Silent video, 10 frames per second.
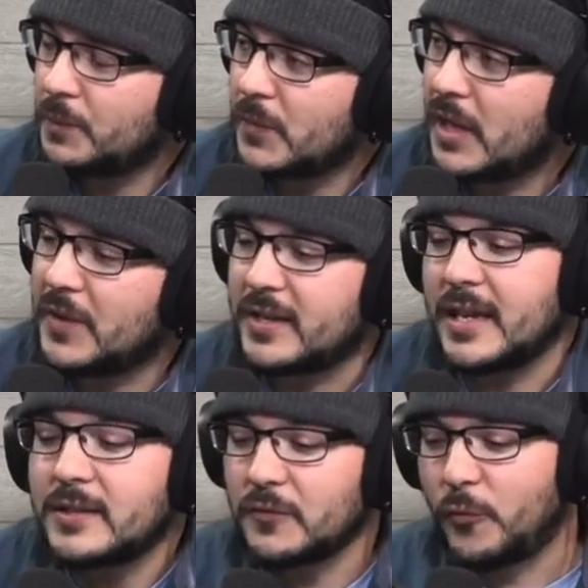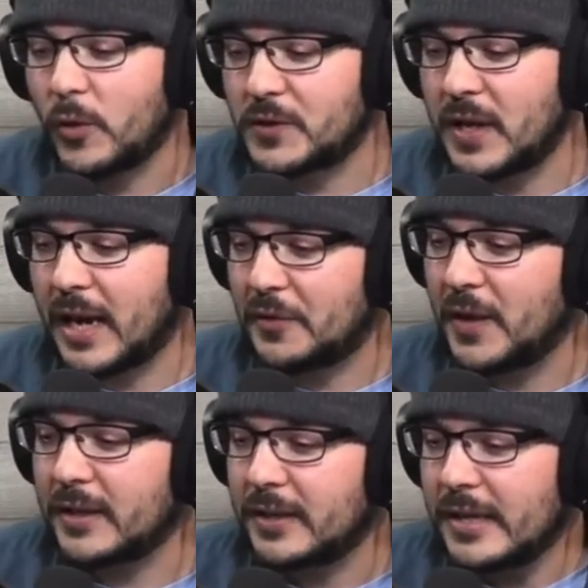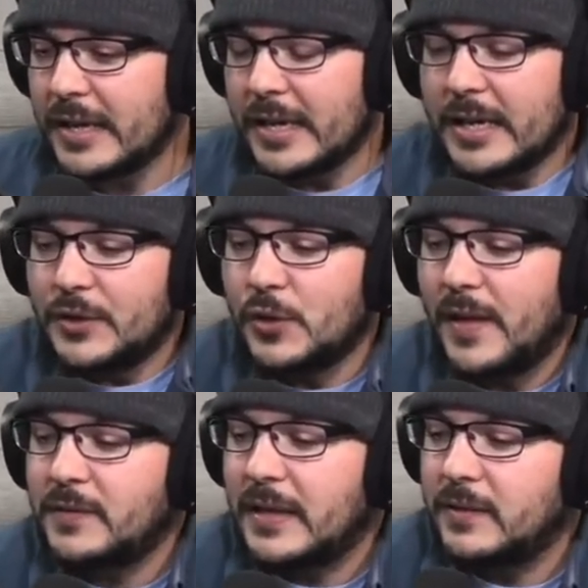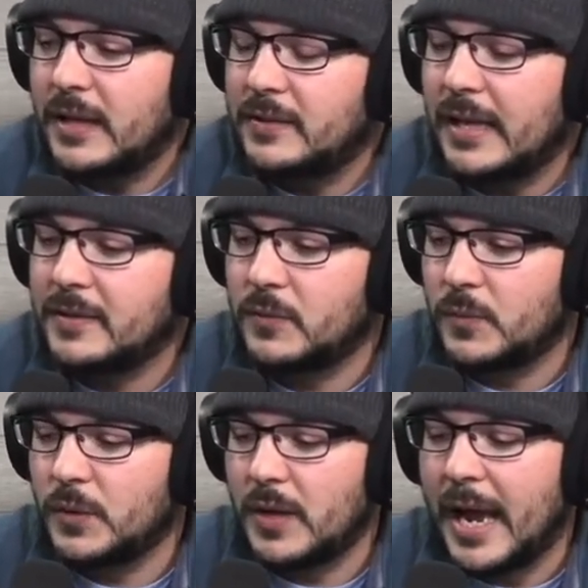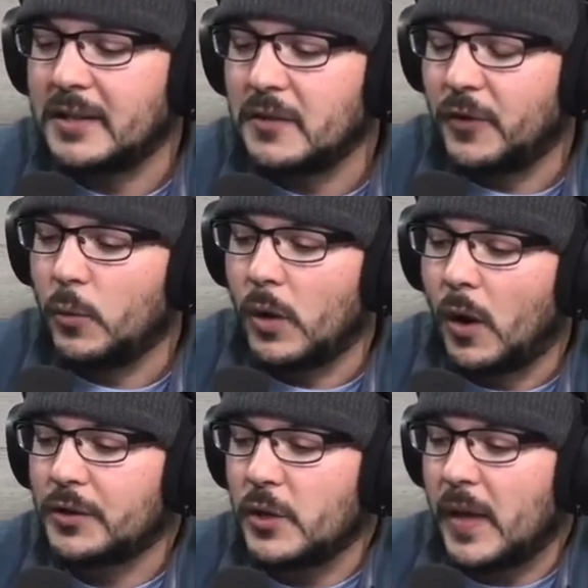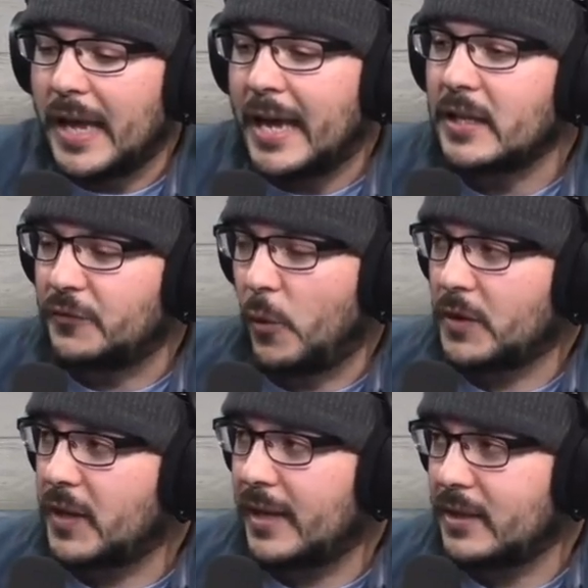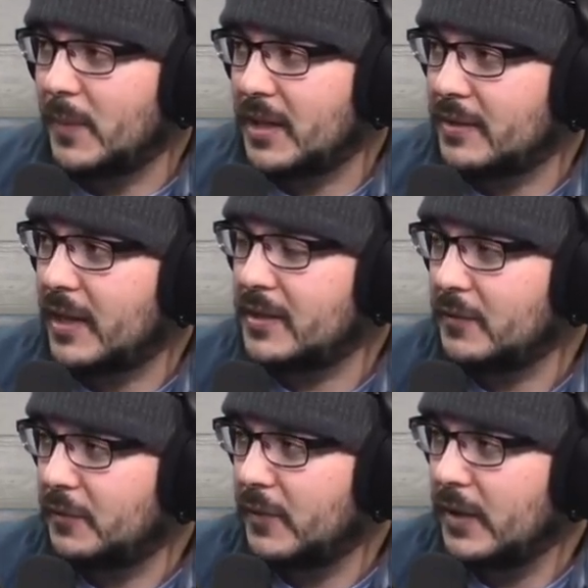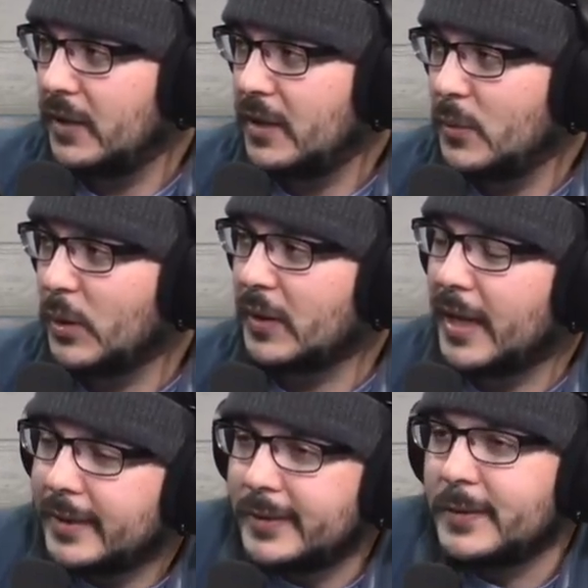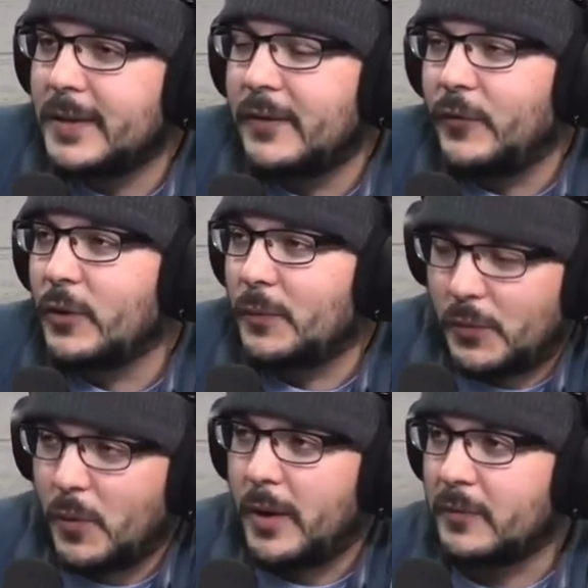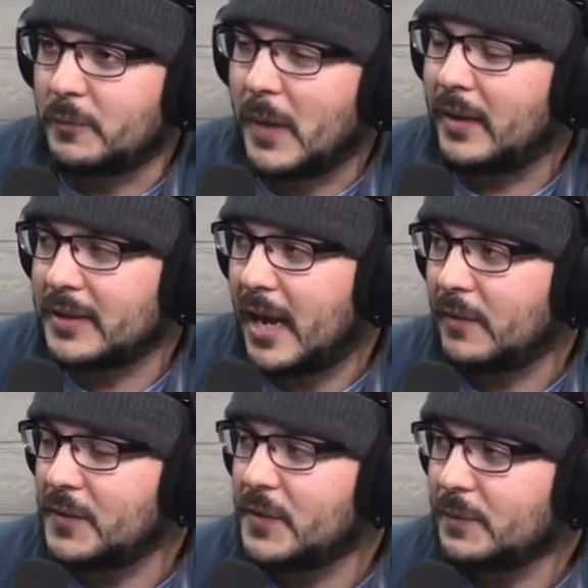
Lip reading: Yeah, the excessive force thing, I think, that's Antifa will argue that any force against them is excessive. But, like, dude, if you're throwing Molotov